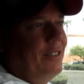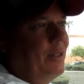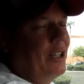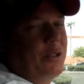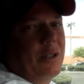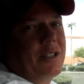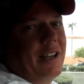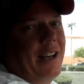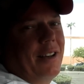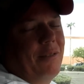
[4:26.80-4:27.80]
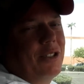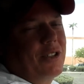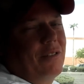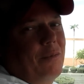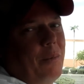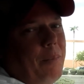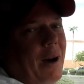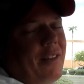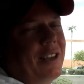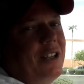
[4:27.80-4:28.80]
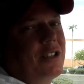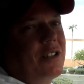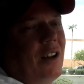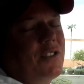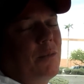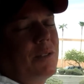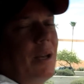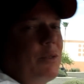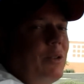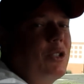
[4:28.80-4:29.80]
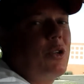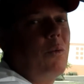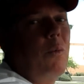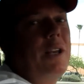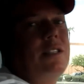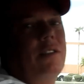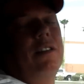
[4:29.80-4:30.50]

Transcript: We get too excited and just when we buy the kids stuff sometimes we just don't want to wait till